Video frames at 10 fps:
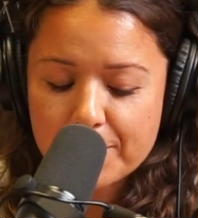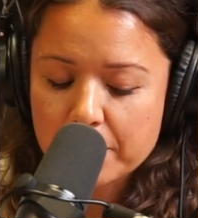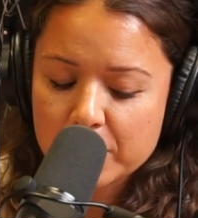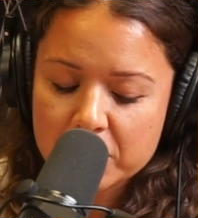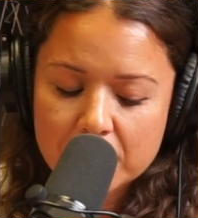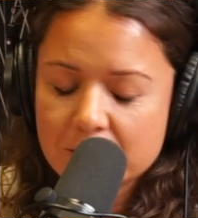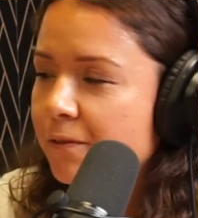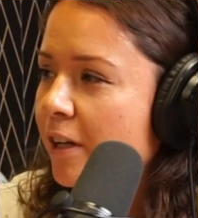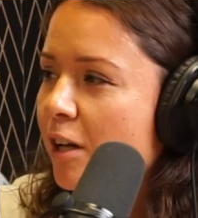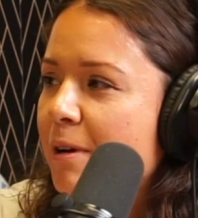paint
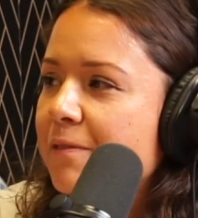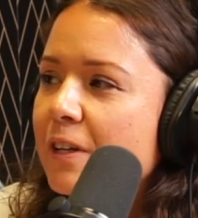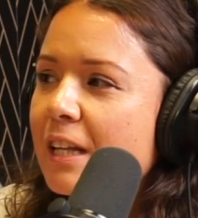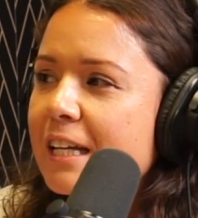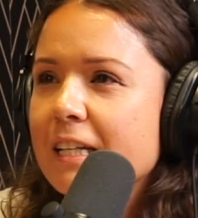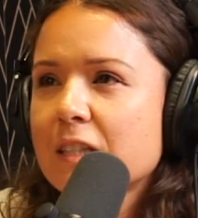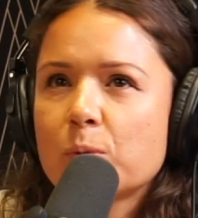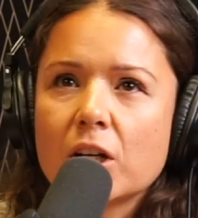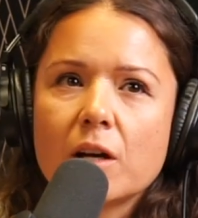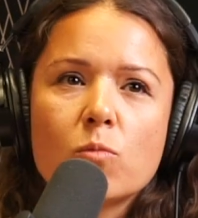protection film, I feel like it's
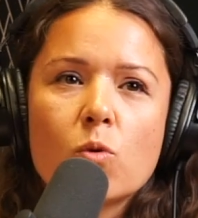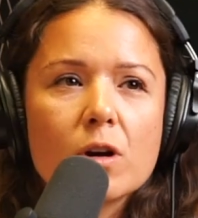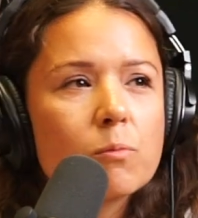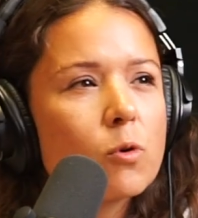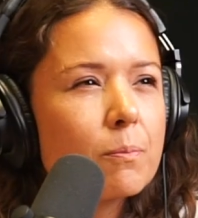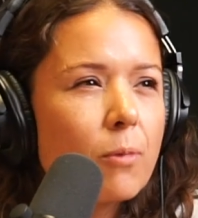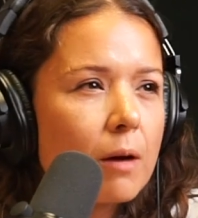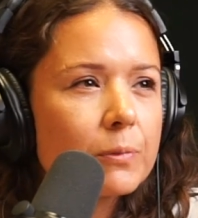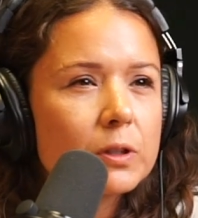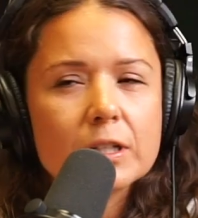become more and more
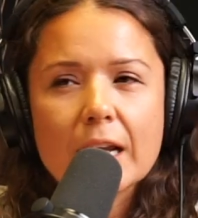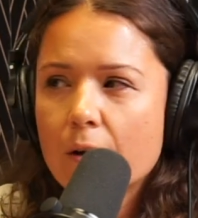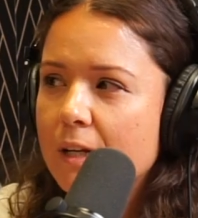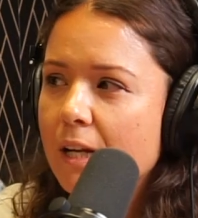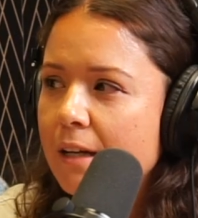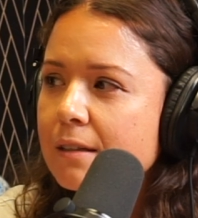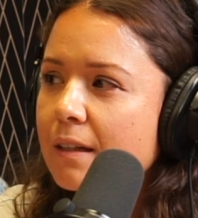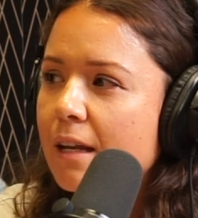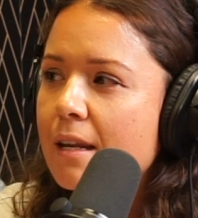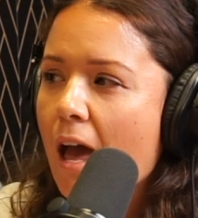popular
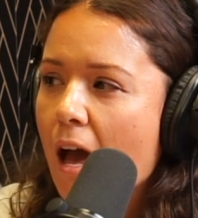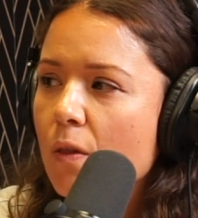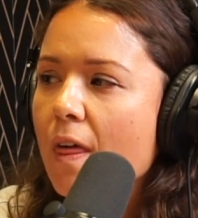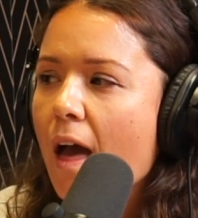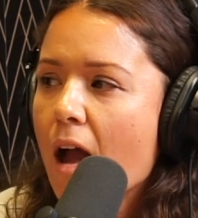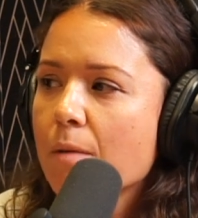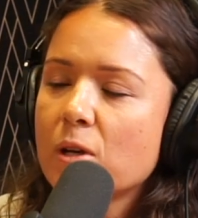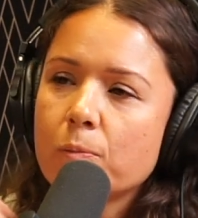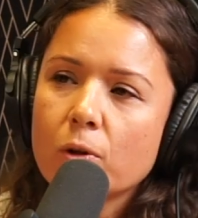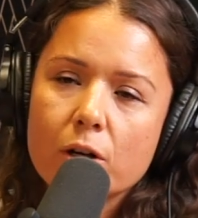nowadays. And now that
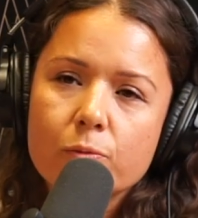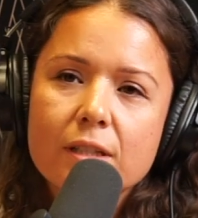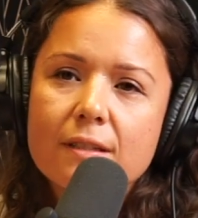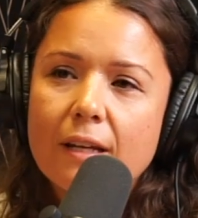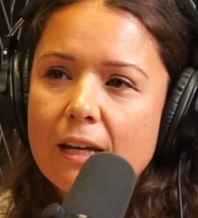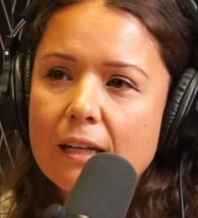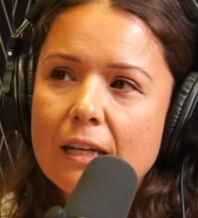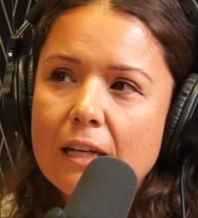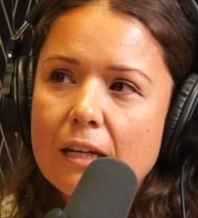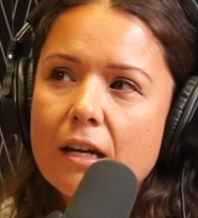people are
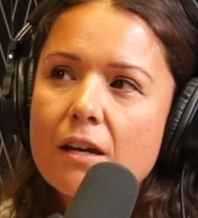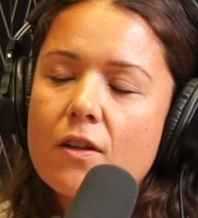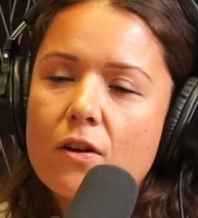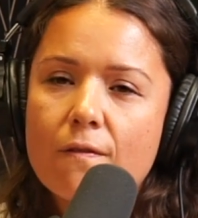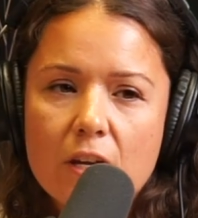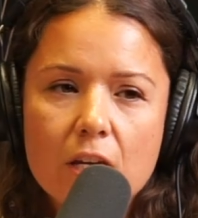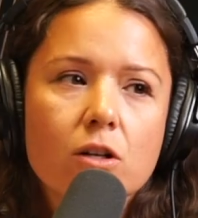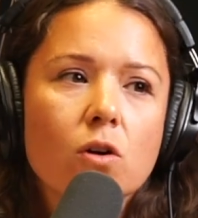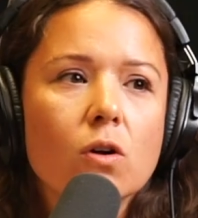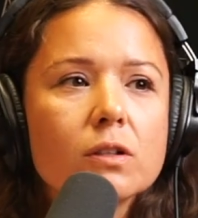retaining their
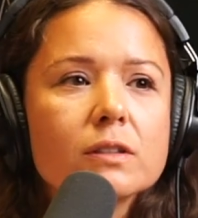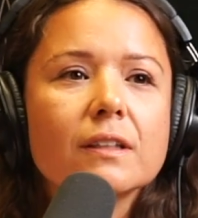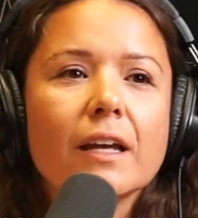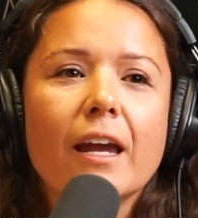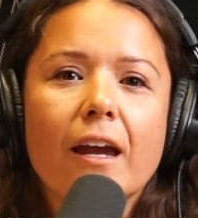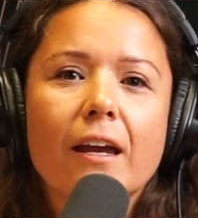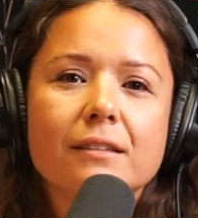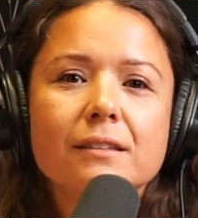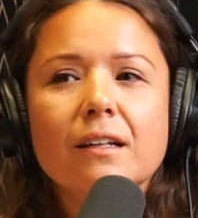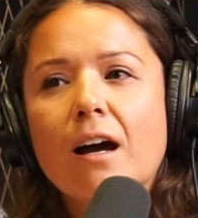vehicles,
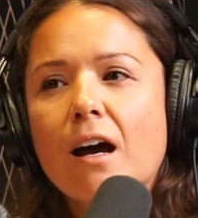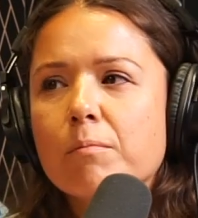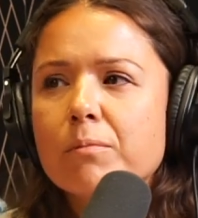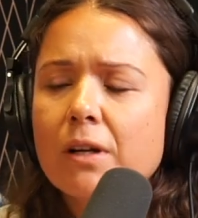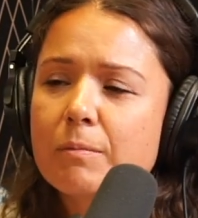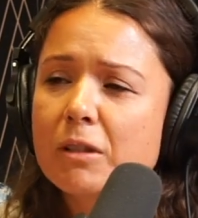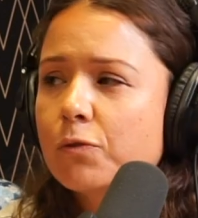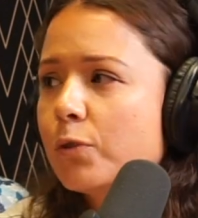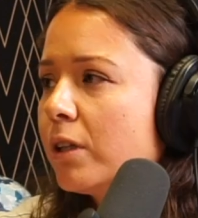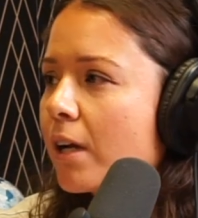and um, I mean,
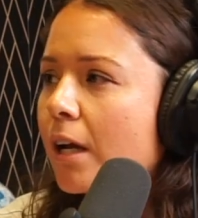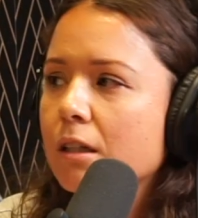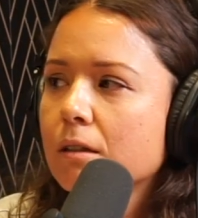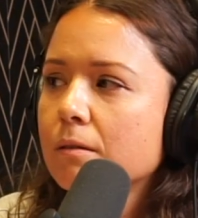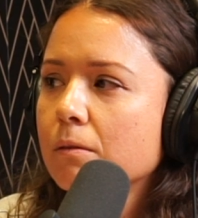if we look at